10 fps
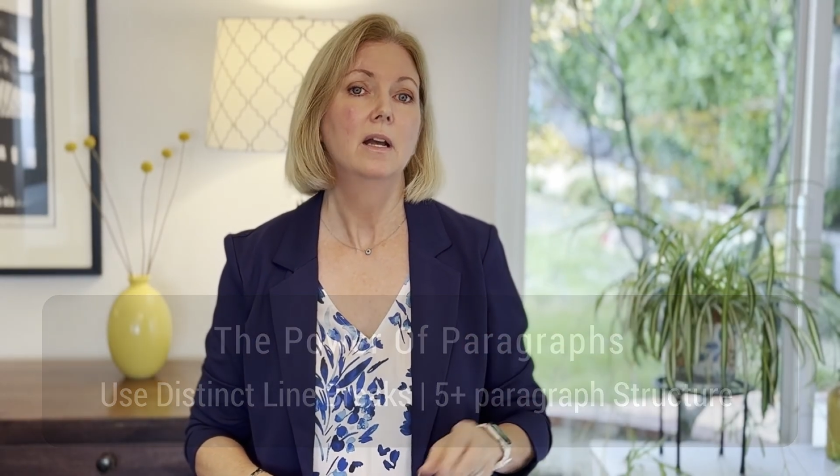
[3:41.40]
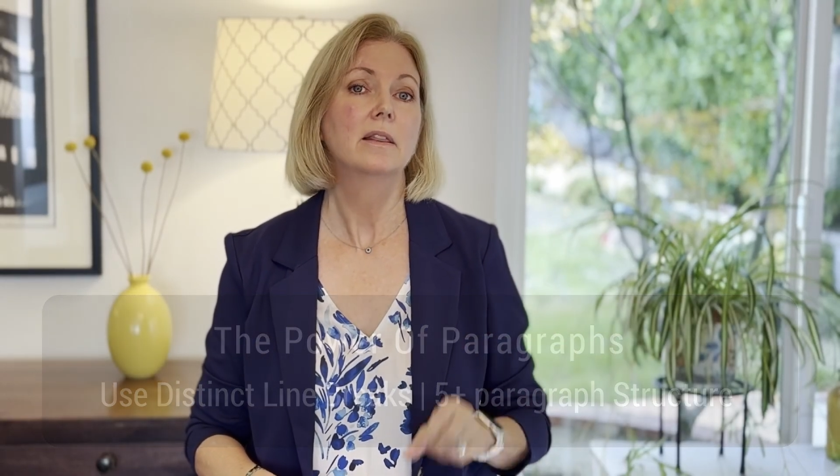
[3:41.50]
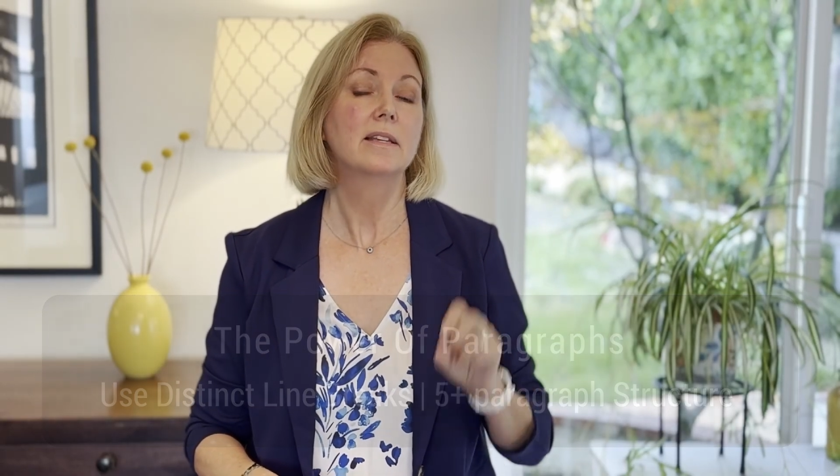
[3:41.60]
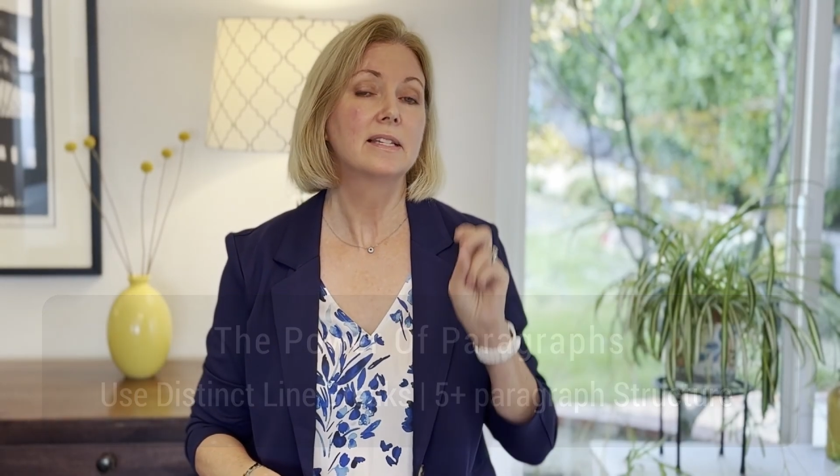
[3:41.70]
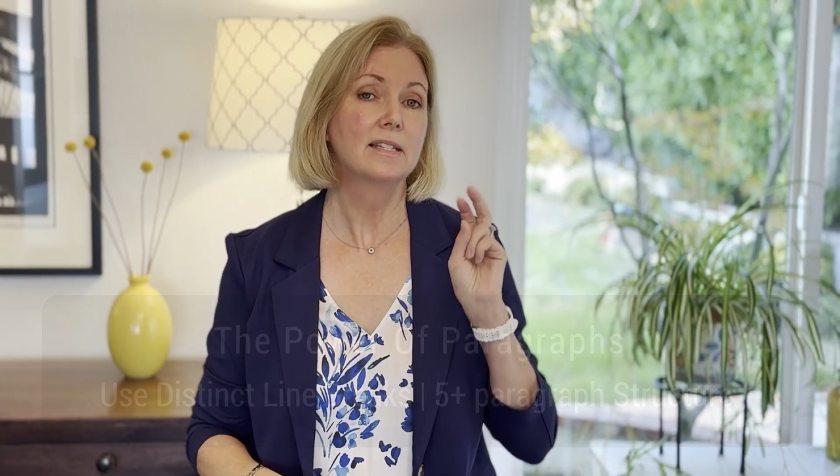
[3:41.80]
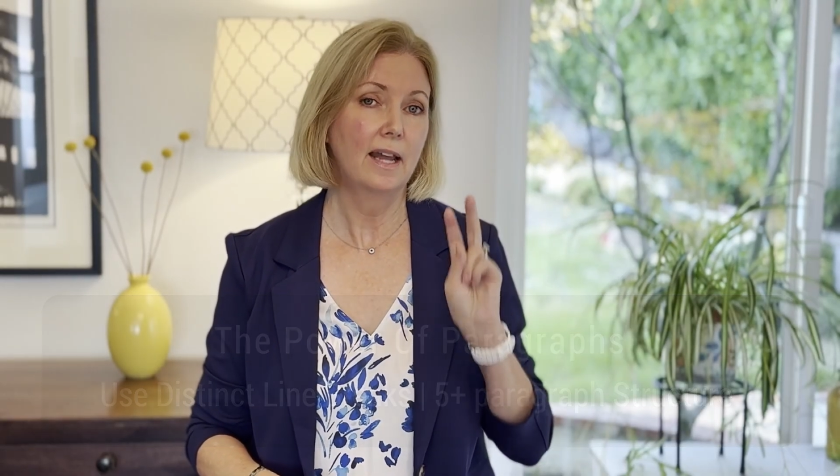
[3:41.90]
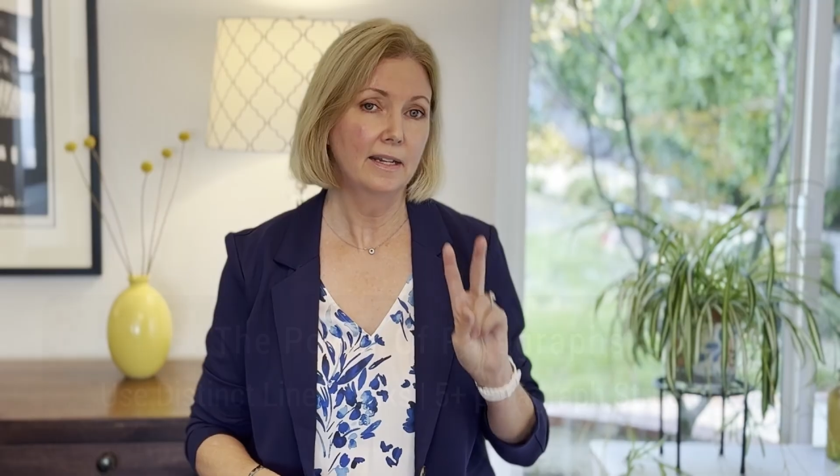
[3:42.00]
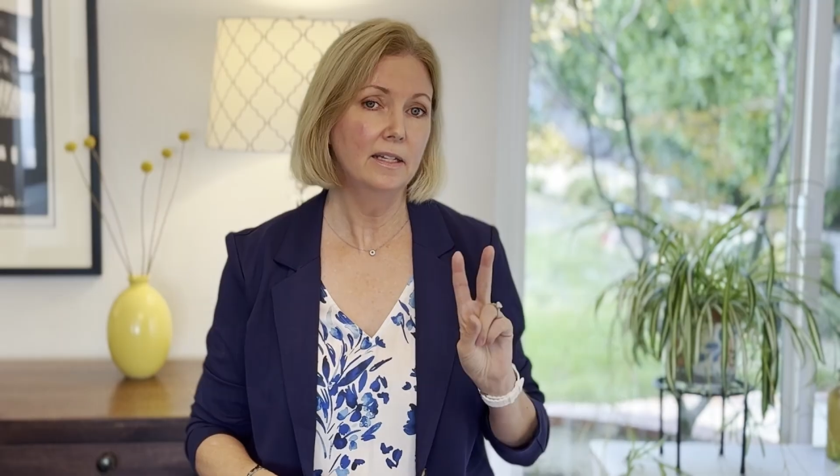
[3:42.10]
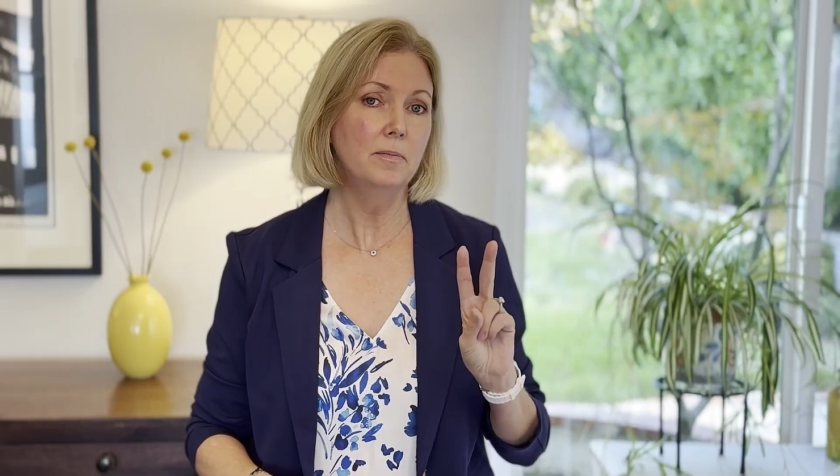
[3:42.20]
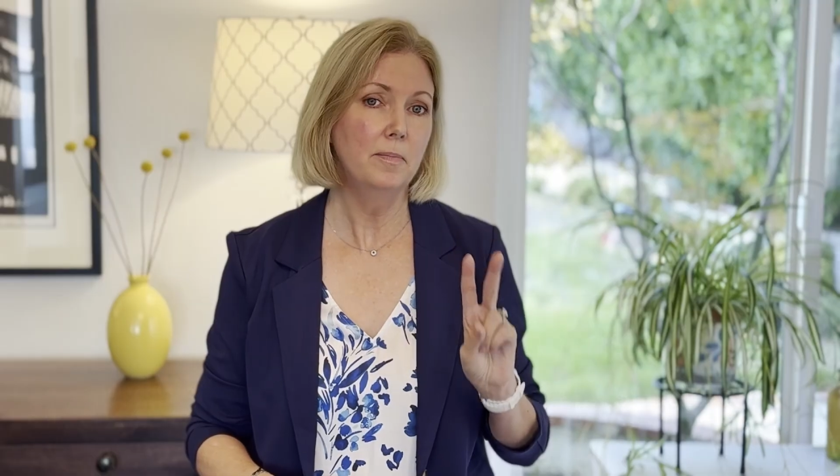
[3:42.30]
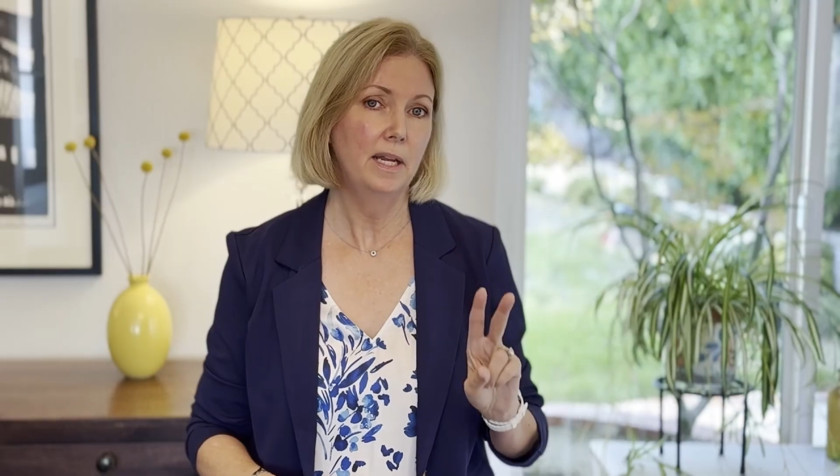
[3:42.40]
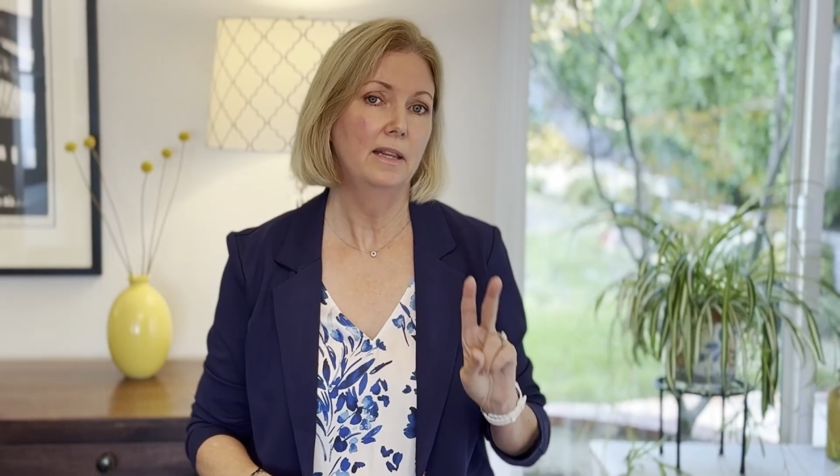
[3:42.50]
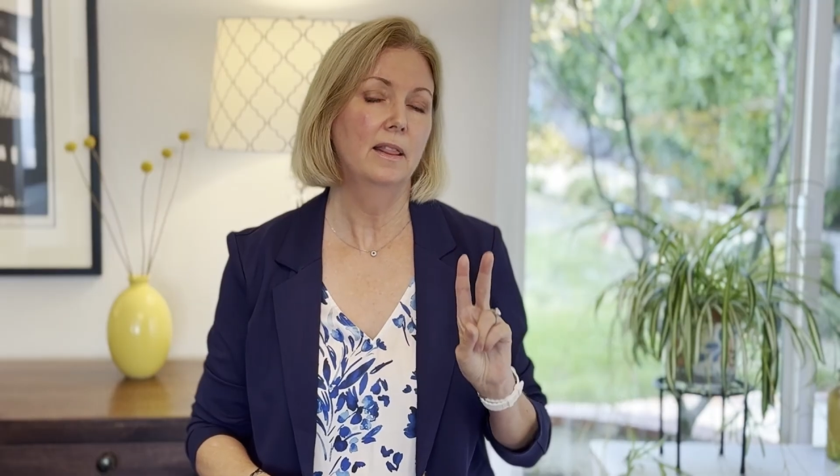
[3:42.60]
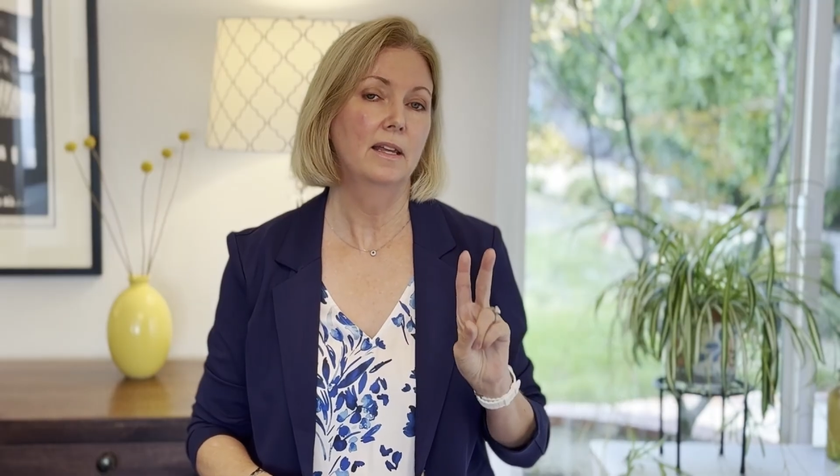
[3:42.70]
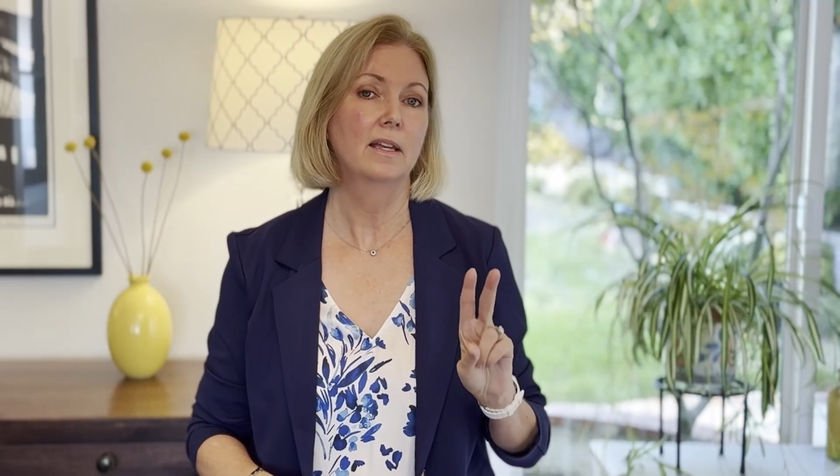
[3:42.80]
The second
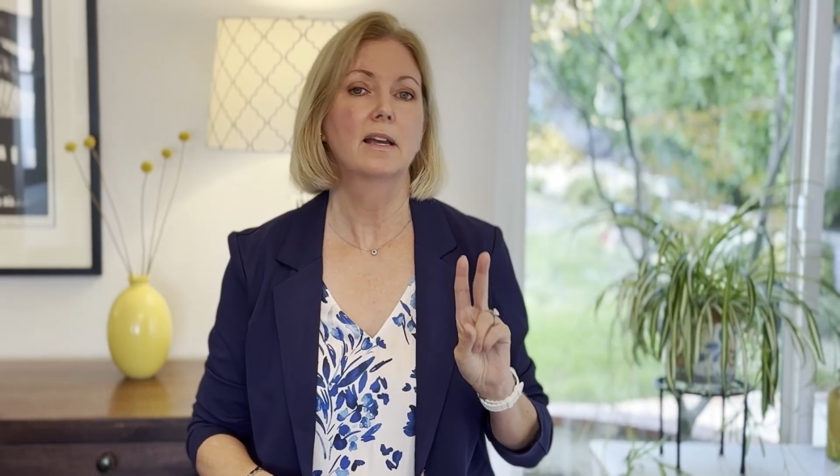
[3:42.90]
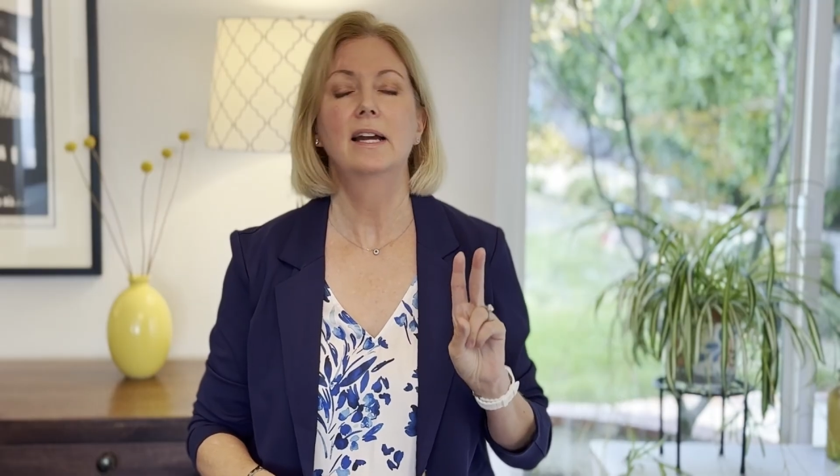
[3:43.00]
main thing